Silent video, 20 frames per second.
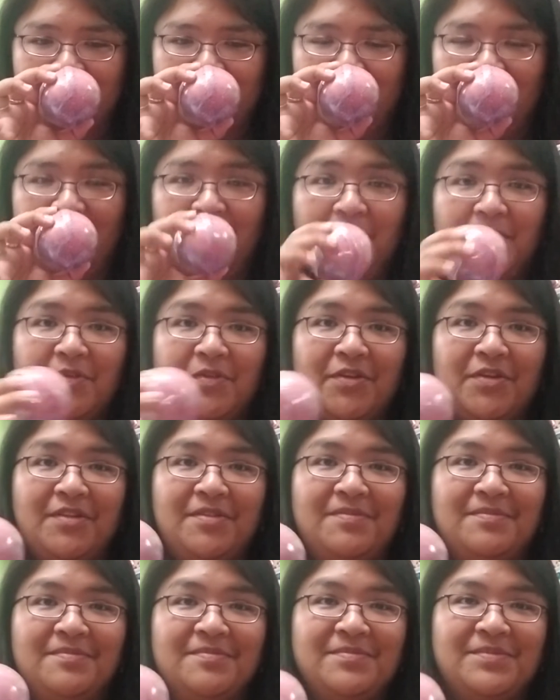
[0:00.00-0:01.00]
It smells good.
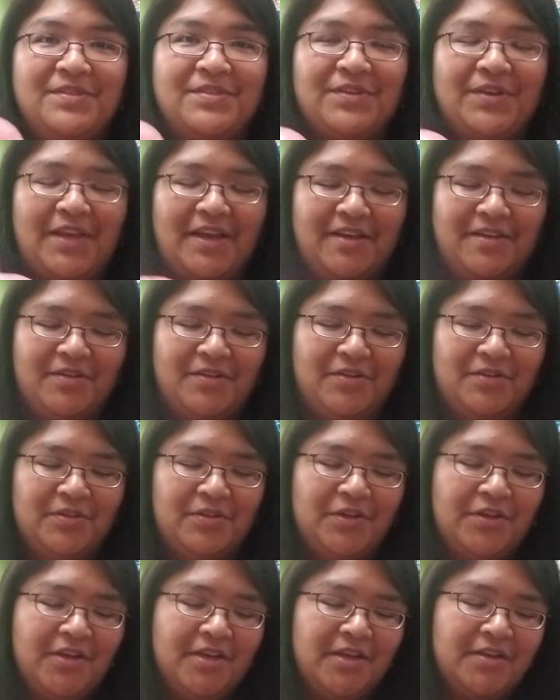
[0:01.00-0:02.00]
So yeah,
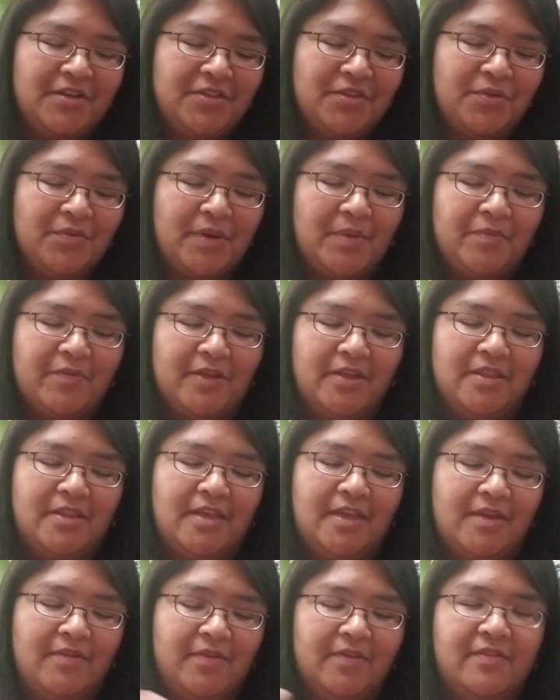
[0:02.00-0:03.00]
look on their website. They
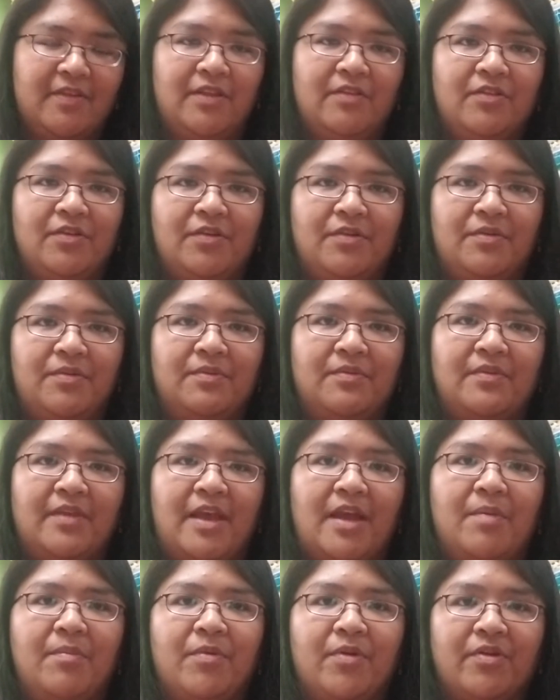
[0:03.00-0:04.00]
have the scent tones. They
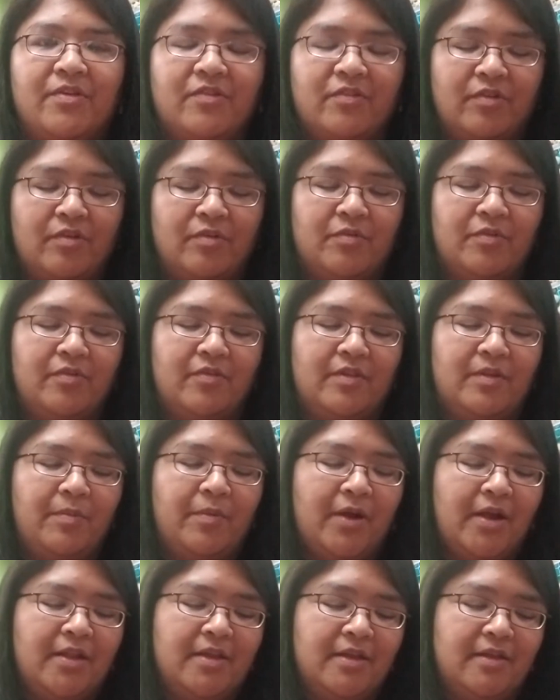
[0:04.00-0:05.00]
have more descriptions of the
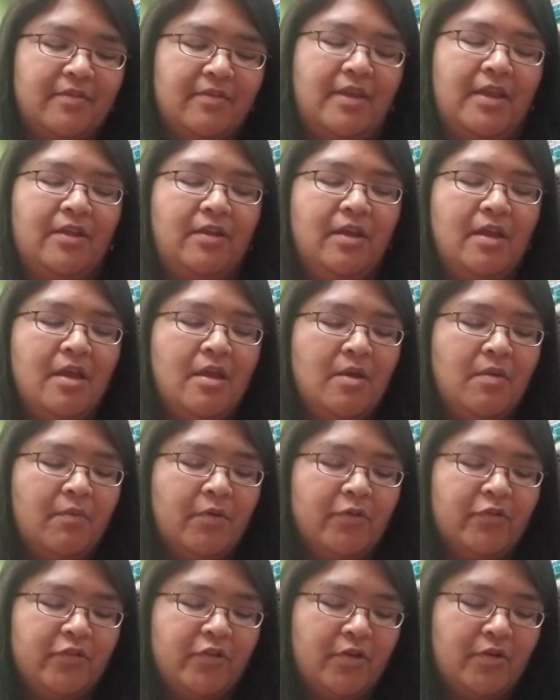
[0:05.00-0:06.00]
products. They will
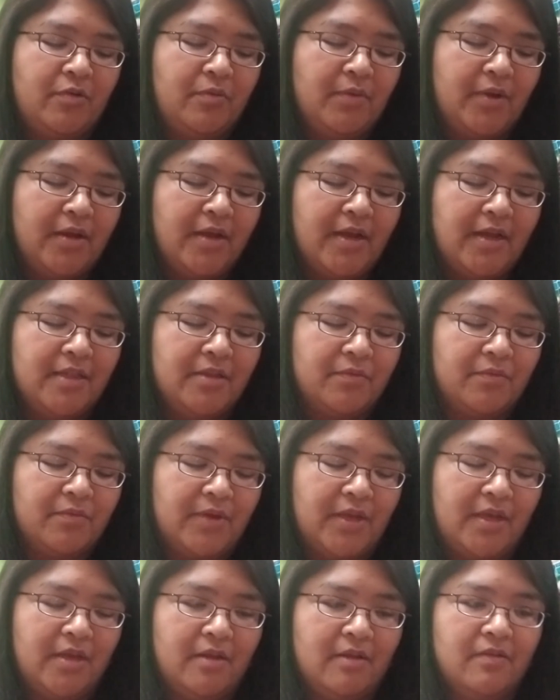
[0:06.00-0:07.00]
show what kind of
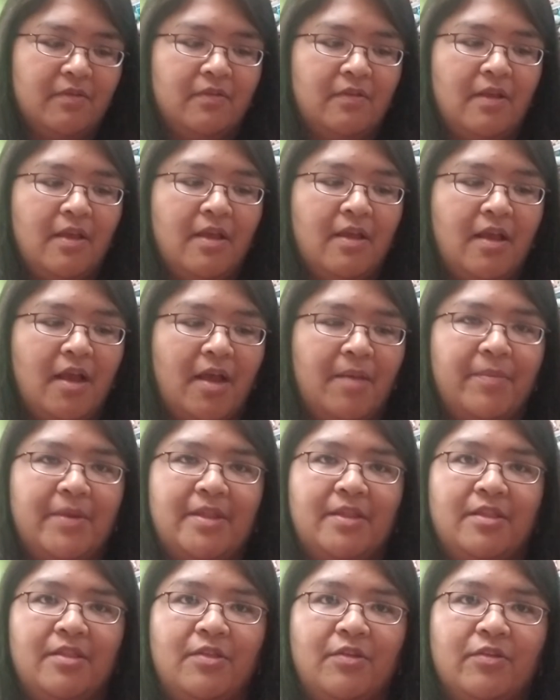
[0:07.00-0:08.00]
rings come
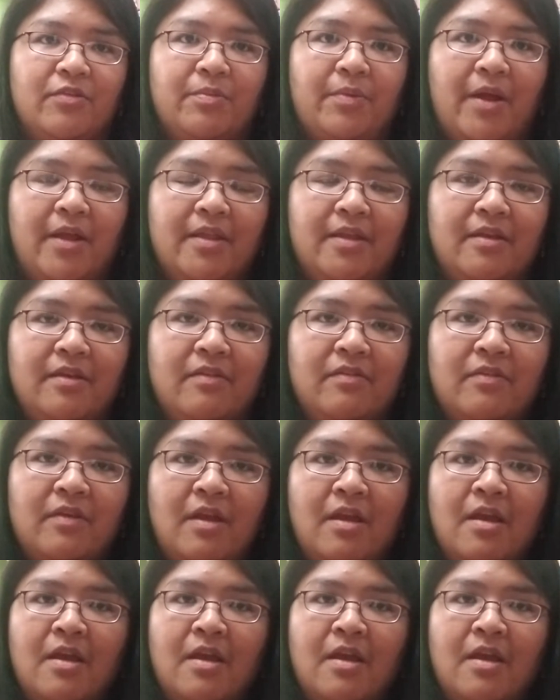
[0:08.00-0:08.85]
in those products.